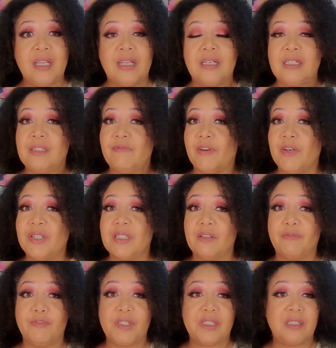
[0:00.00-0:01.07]
It is very
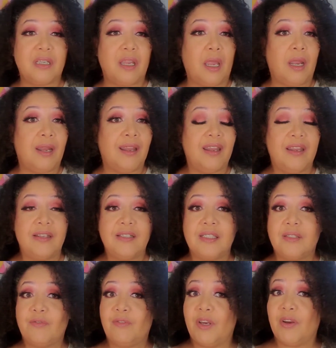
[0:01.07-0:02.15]
sophisticated. It
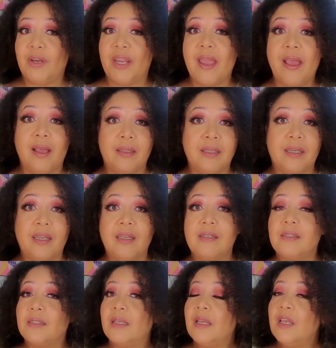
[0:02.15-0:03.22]
is very
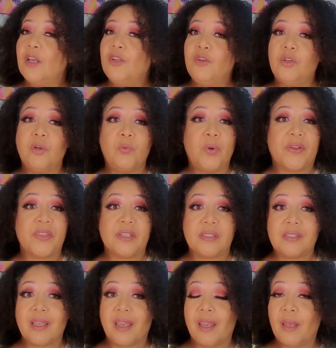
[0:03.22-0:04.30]
elegant. You could wear
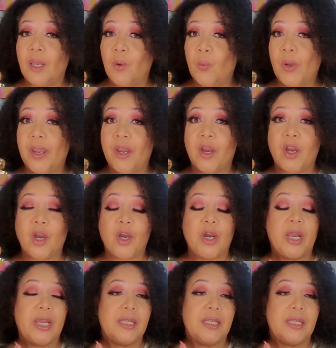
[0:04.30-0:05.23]
this anywhere.